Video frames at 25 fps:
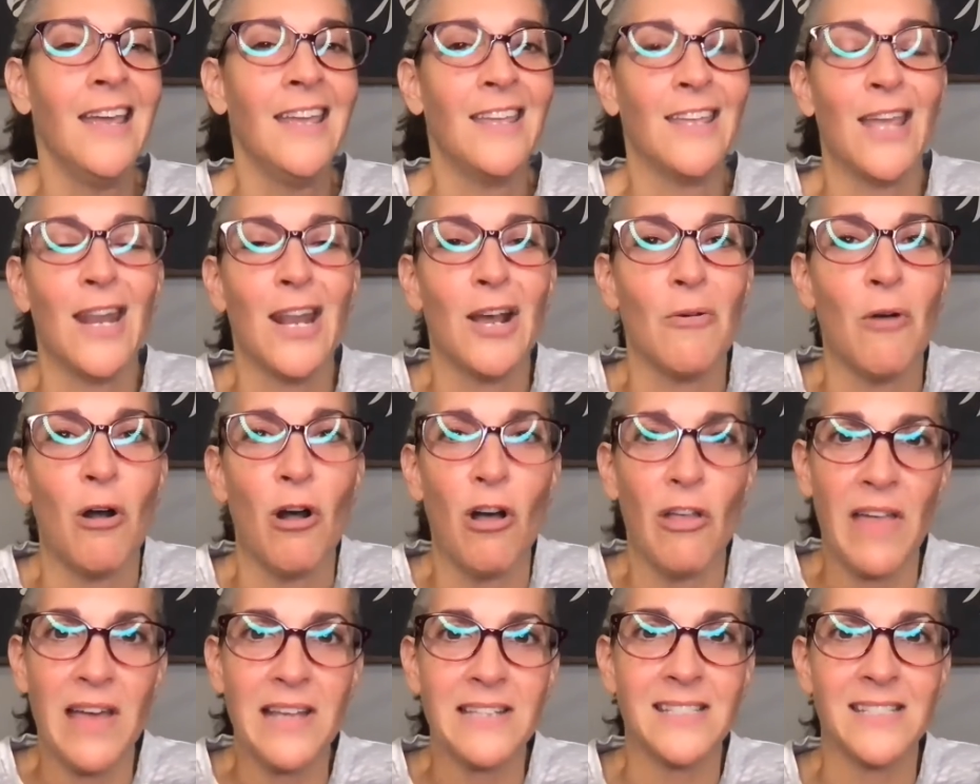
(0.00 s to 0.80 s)

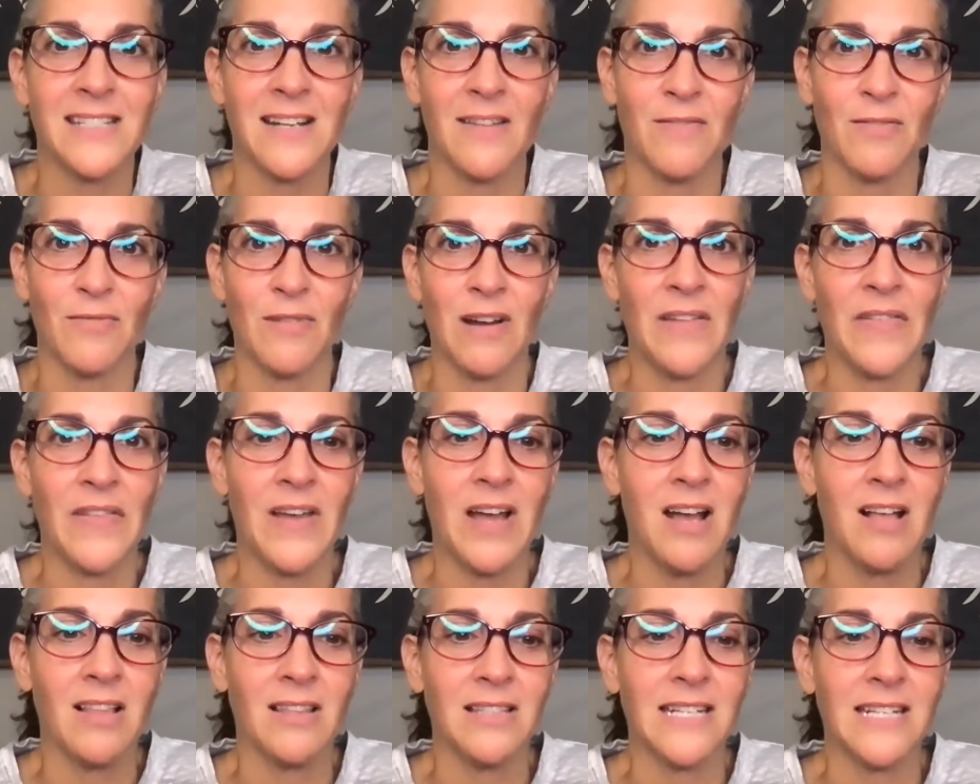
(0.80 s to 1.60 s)
all that stuff around the
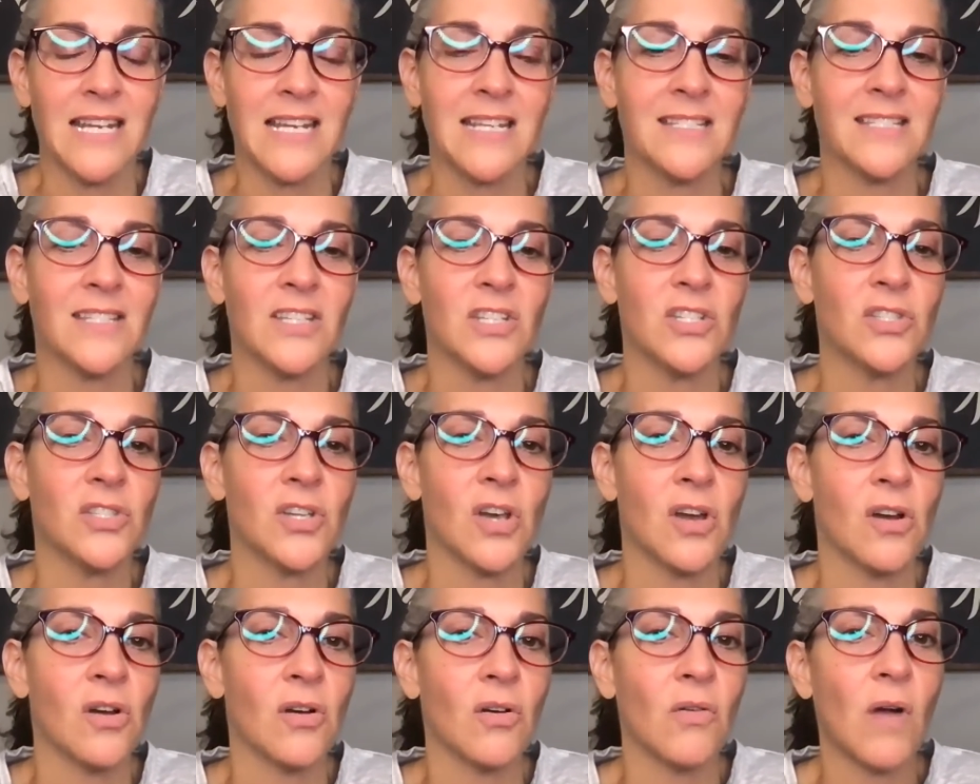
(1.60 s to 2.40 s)
holidays.
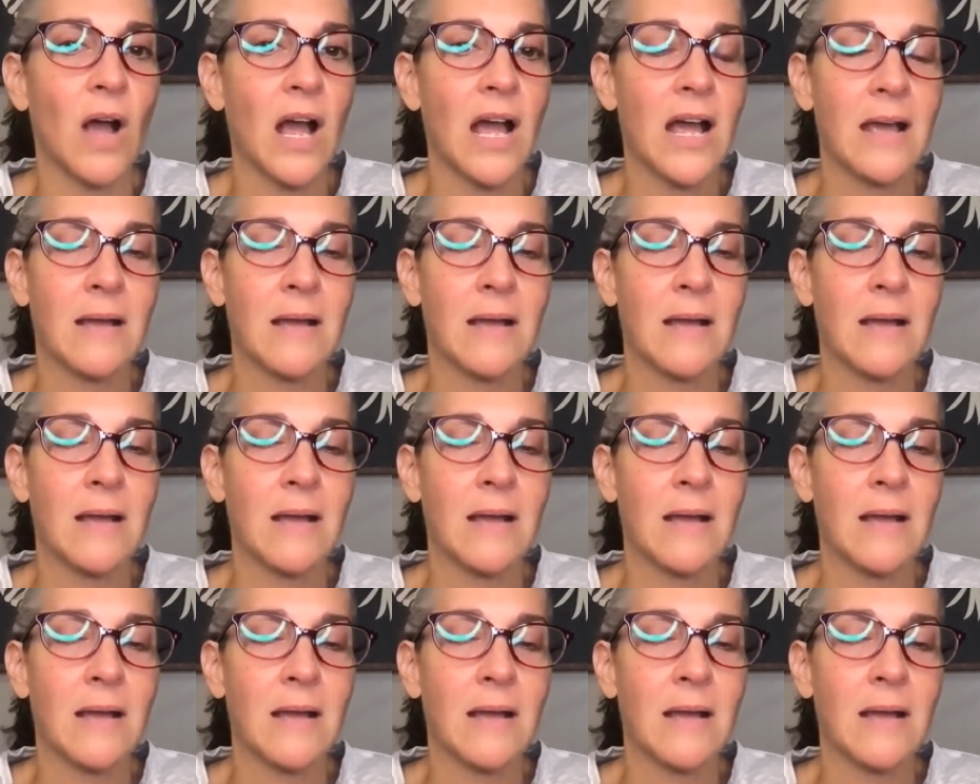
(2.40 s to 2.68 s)
So